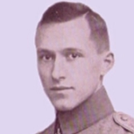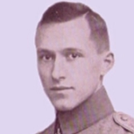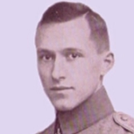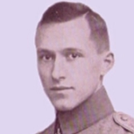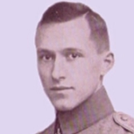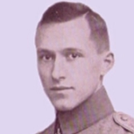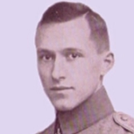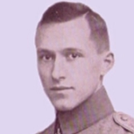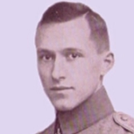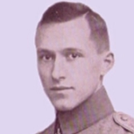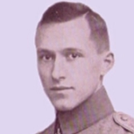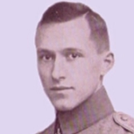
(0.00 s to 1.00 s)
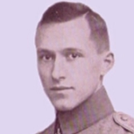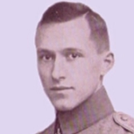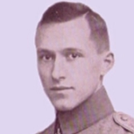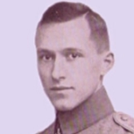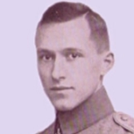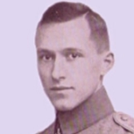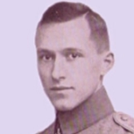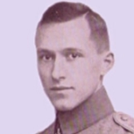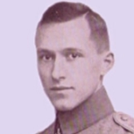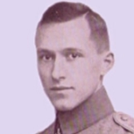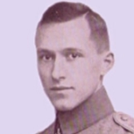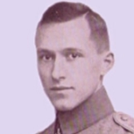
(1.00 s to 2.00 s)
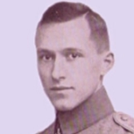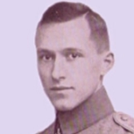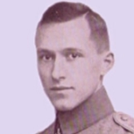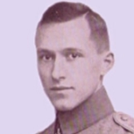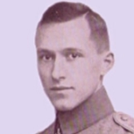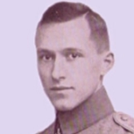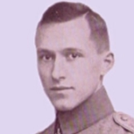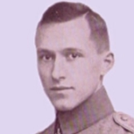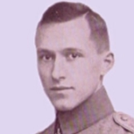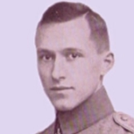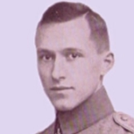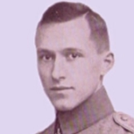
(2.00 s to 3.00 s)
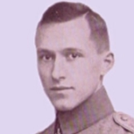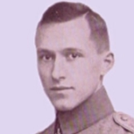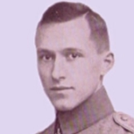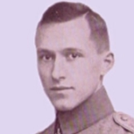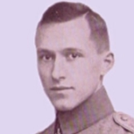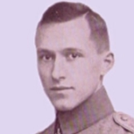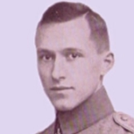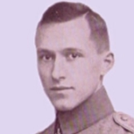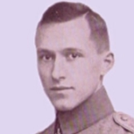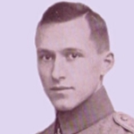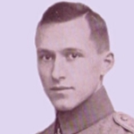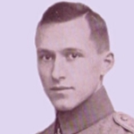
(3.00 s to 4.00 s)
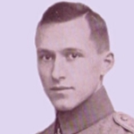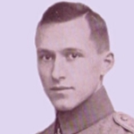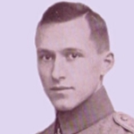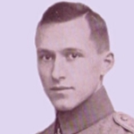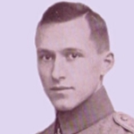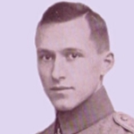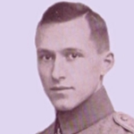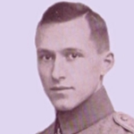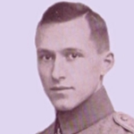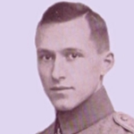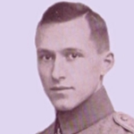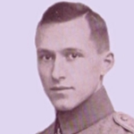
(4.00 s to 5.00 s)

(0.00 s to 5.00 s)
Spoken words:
[no speech]